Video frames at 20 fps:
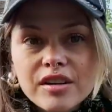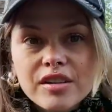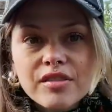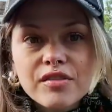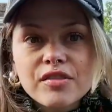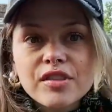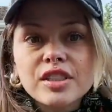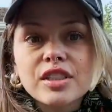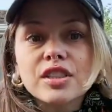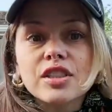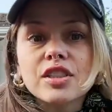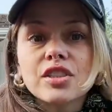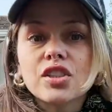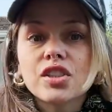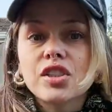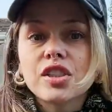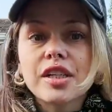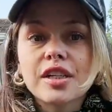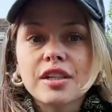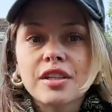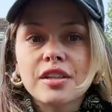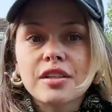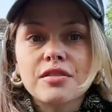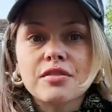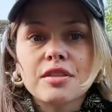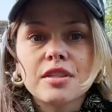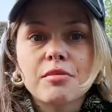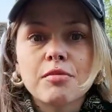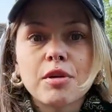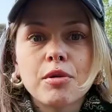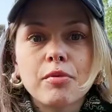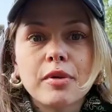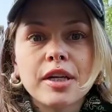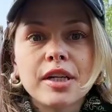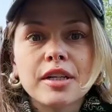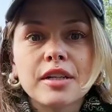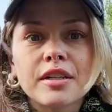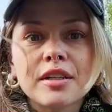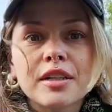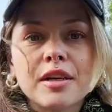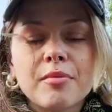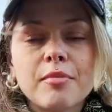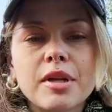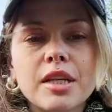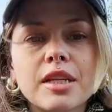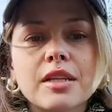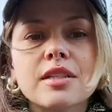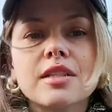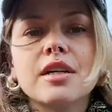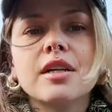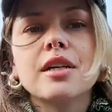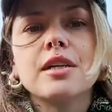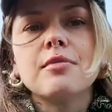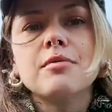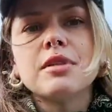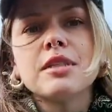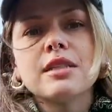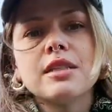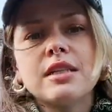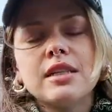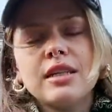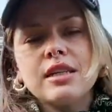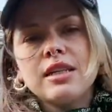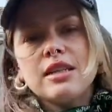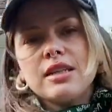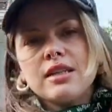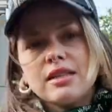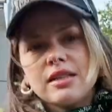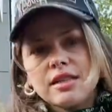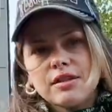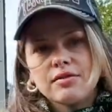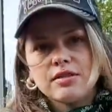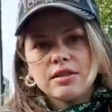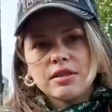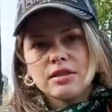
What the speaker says: Vintage jacket you've seen me wear a million times. I have this